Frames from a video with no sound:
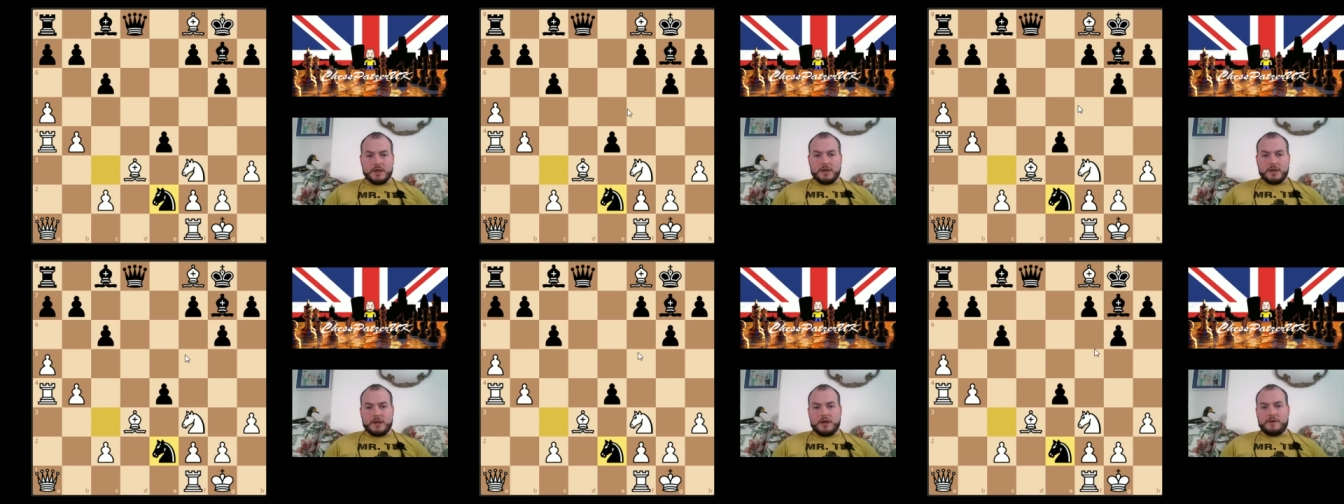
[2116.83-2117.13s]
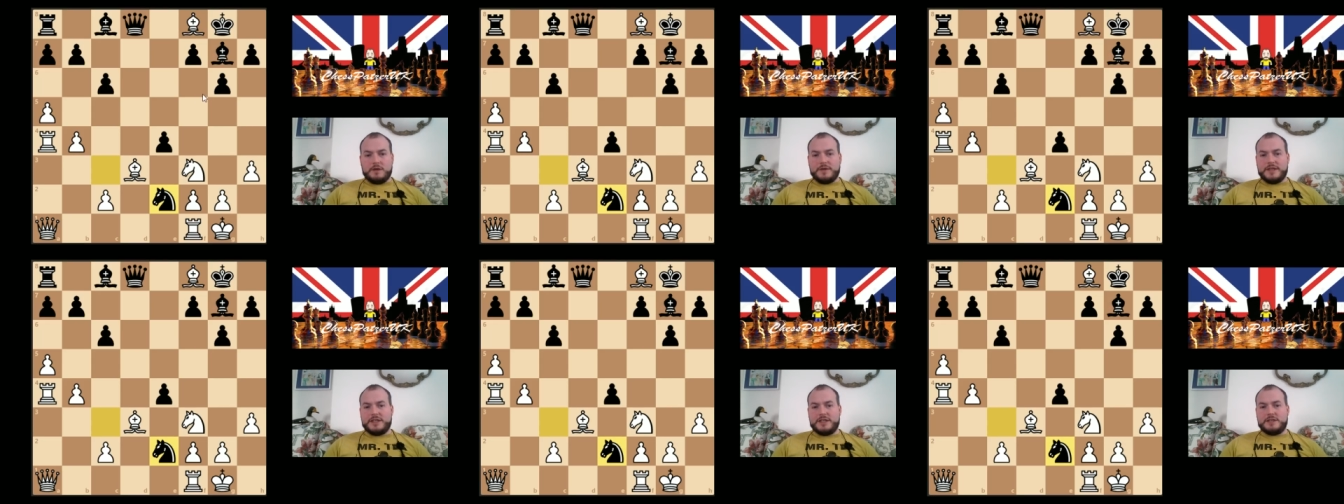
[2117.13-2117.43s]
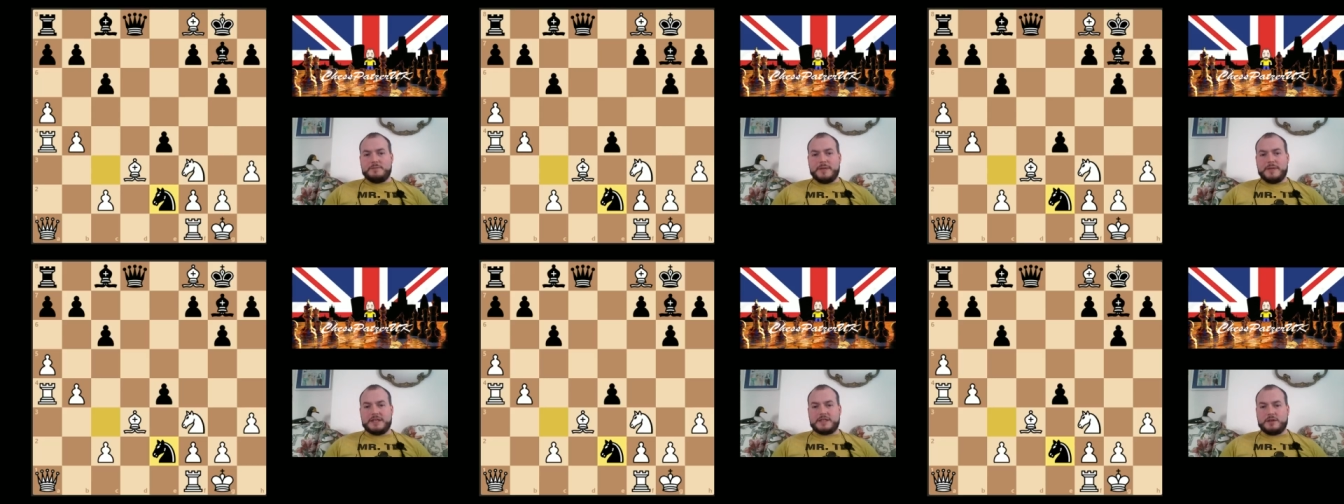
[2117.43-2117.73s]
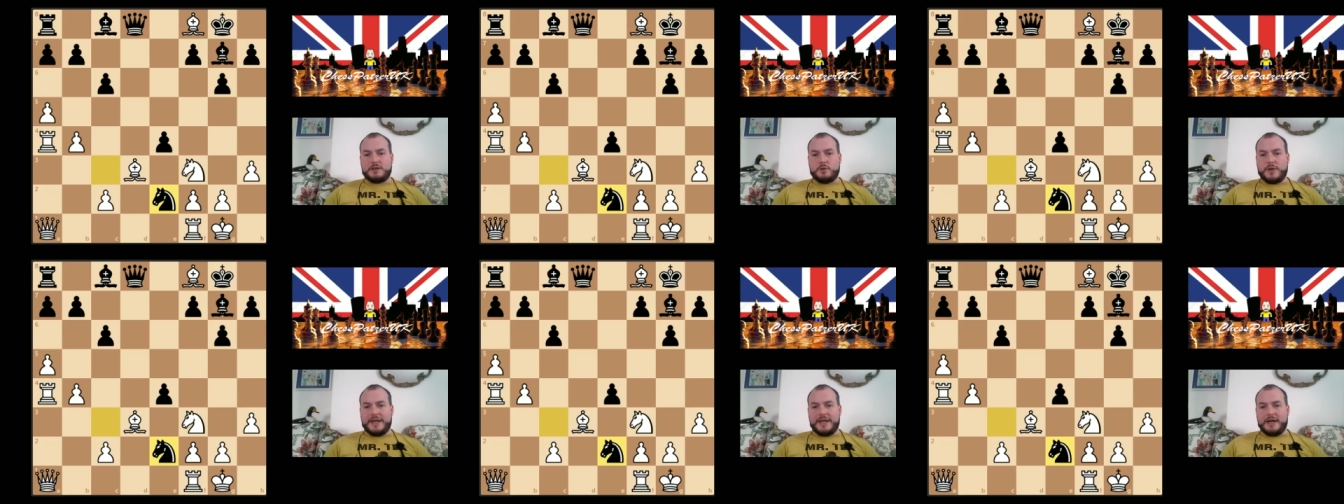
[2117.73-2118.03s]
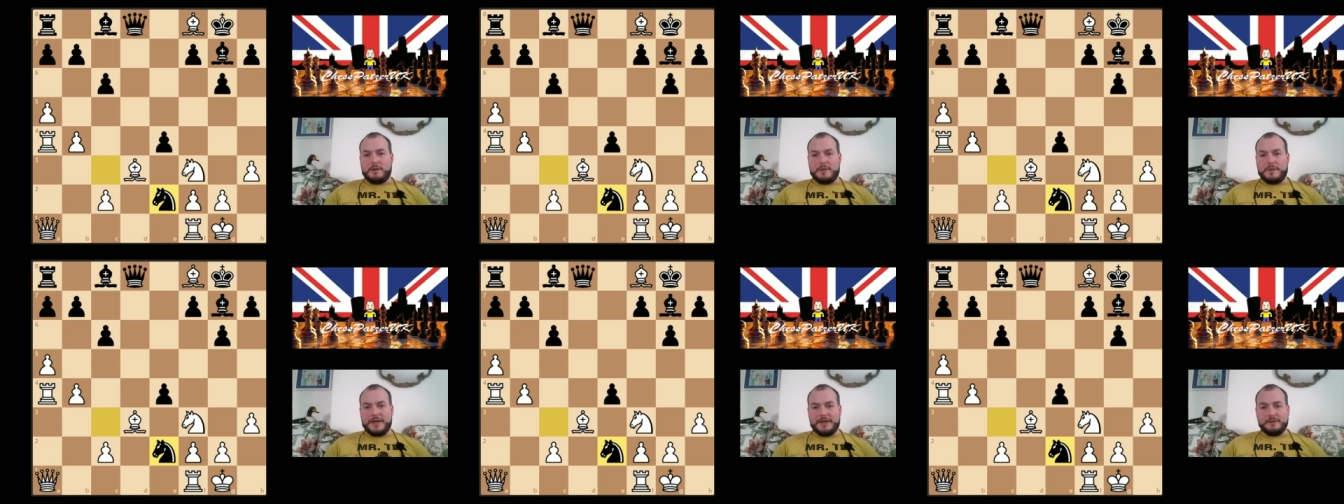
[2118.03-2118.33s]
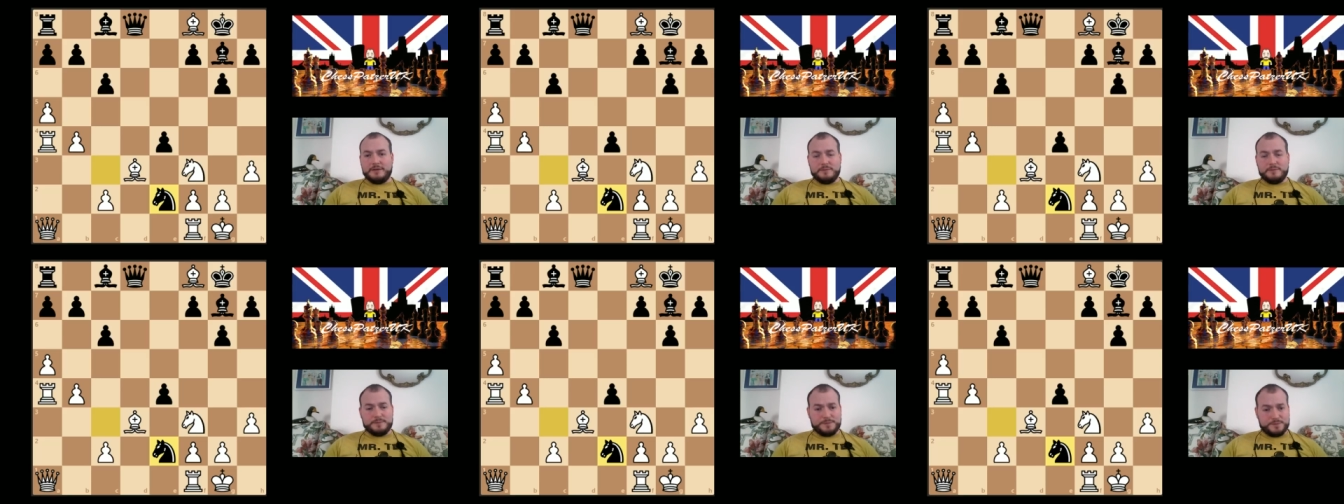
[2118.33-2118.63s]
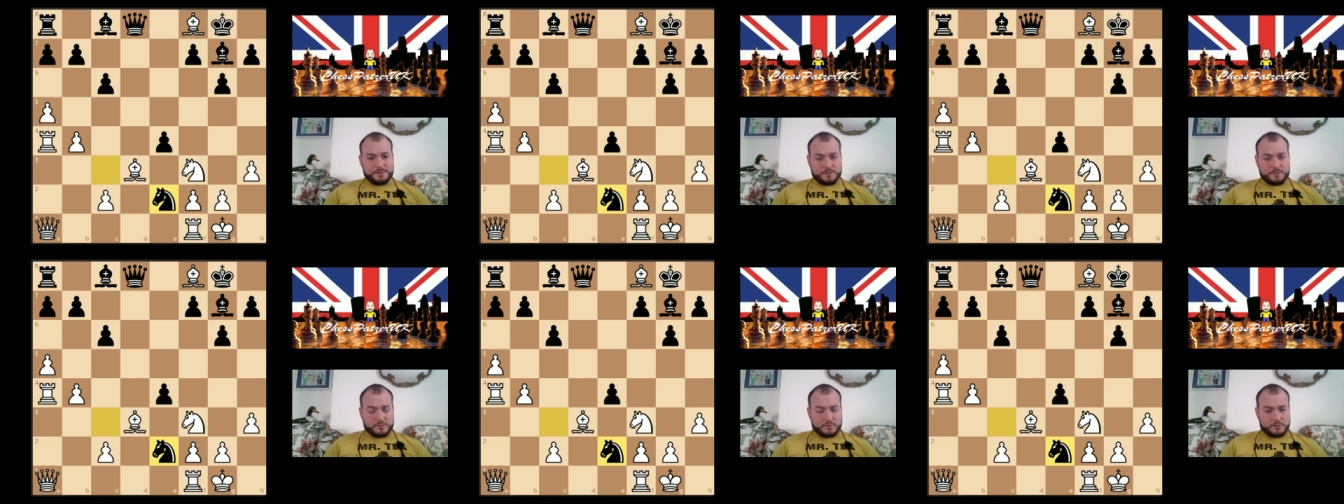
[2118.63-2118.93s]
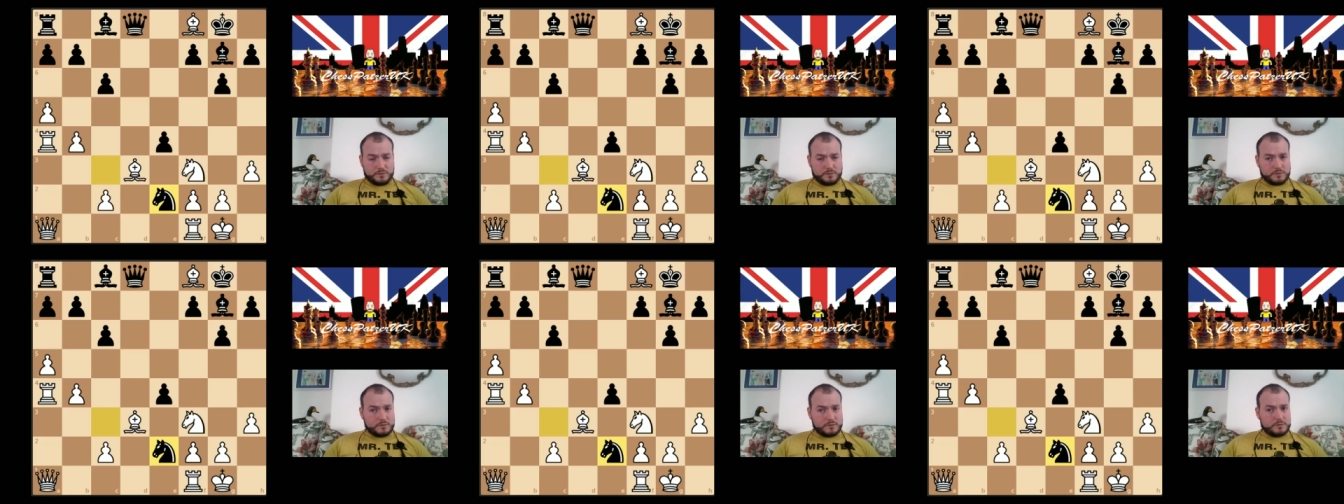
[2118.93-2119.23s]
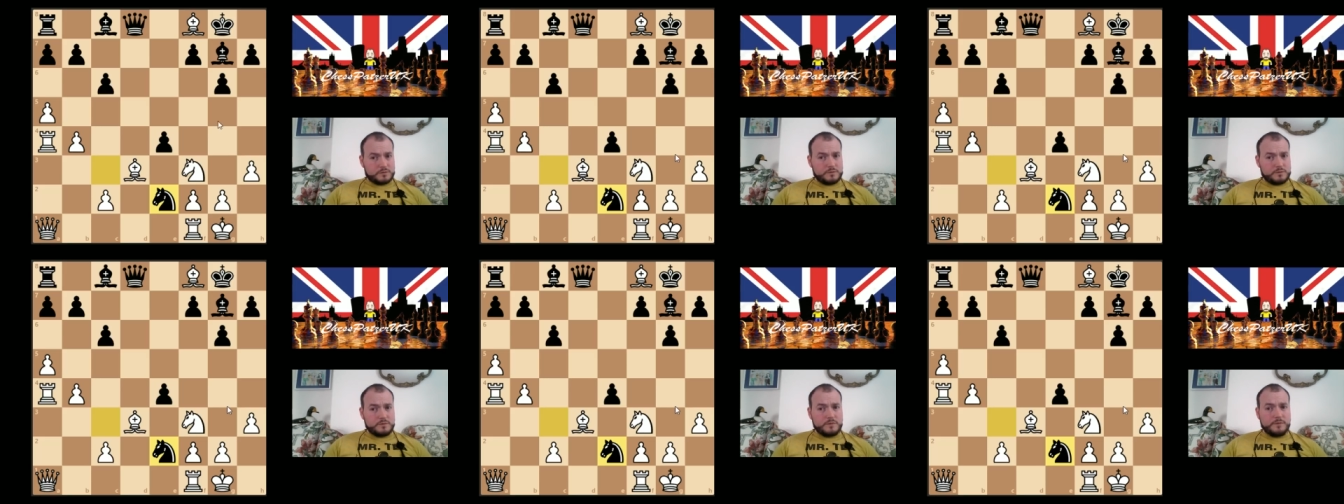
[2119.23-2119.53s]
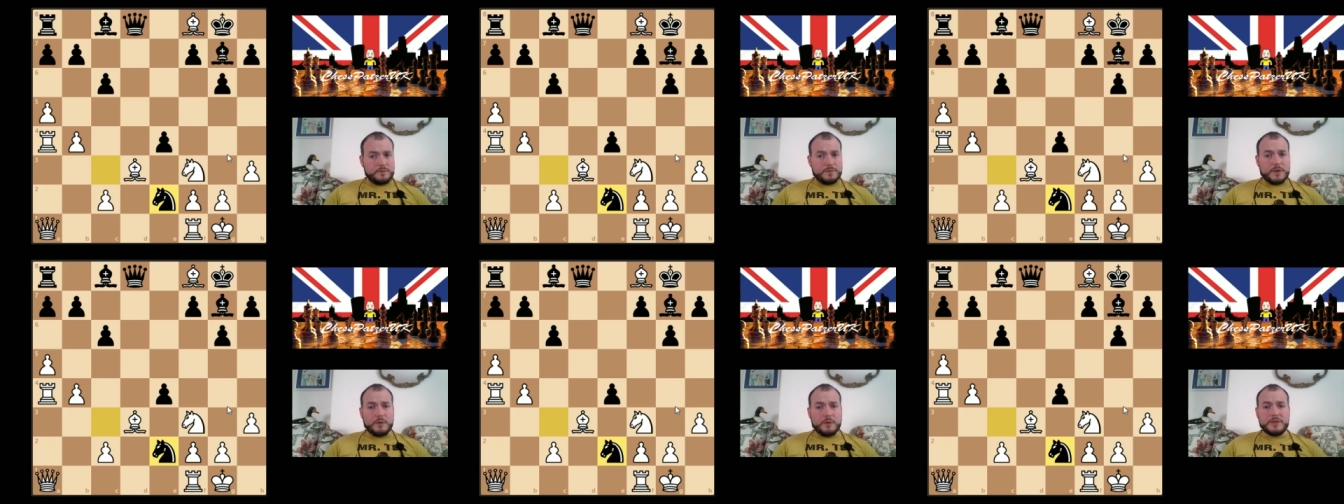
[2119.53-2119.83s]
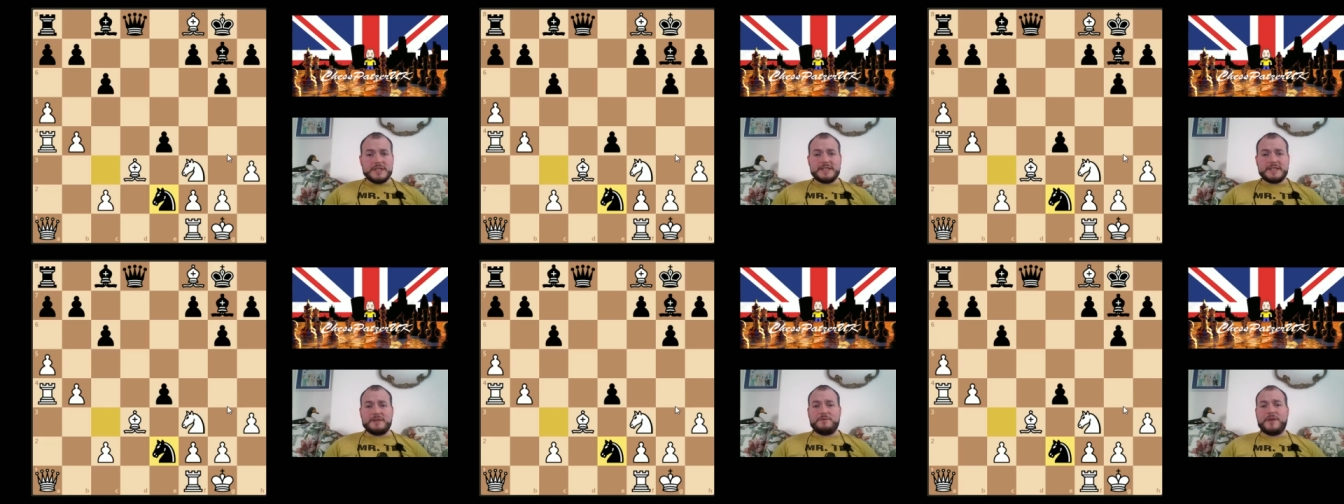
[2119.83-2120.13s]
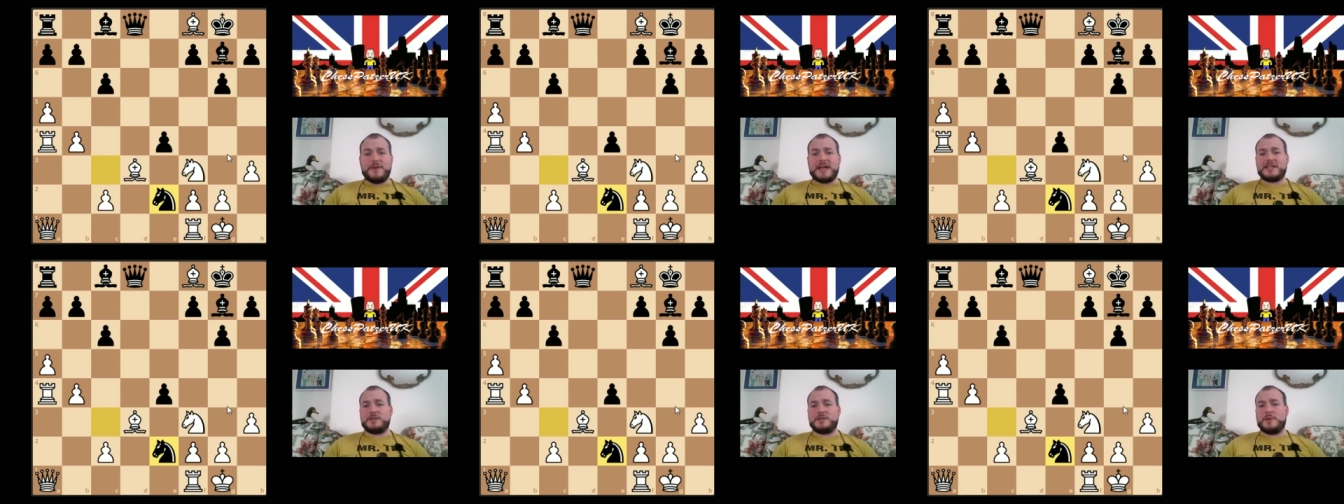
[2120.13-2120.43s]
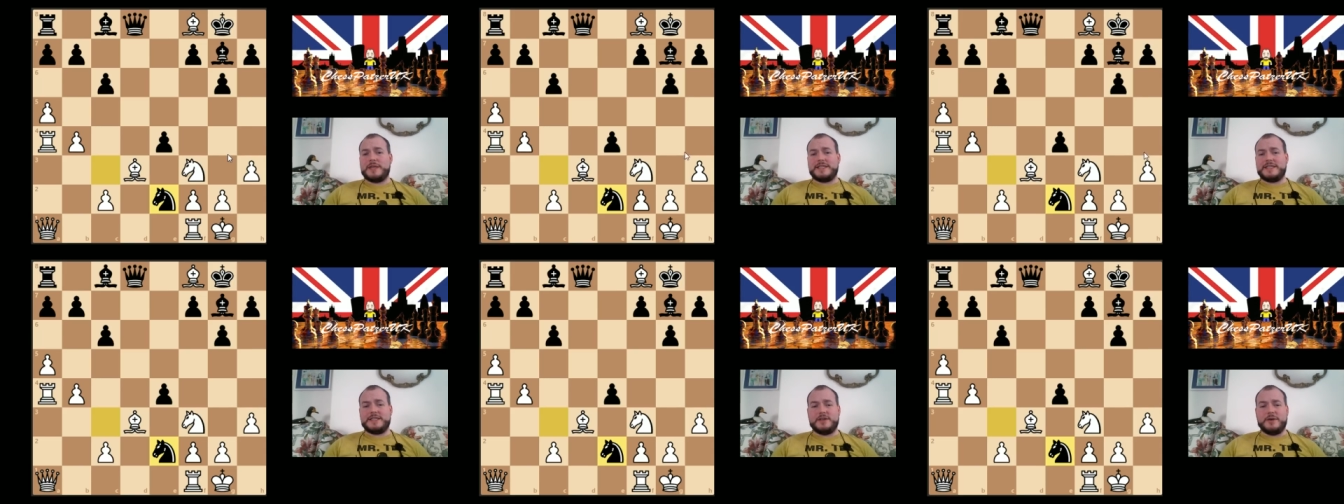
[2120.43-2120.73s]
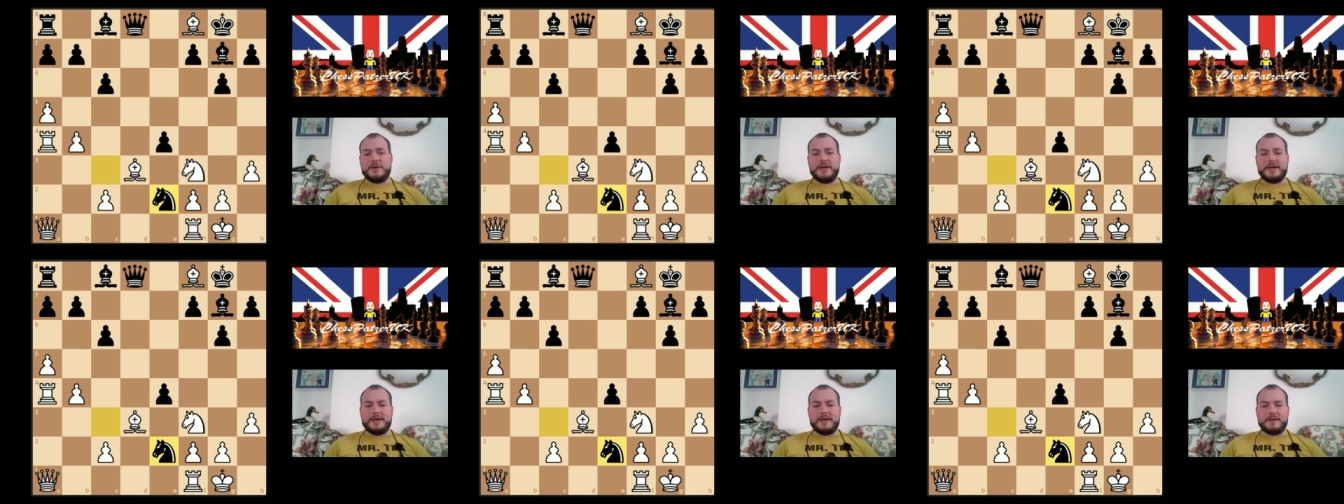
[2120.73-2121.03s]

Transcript: I think he just picks the queen up here, which is a flashy way to do it,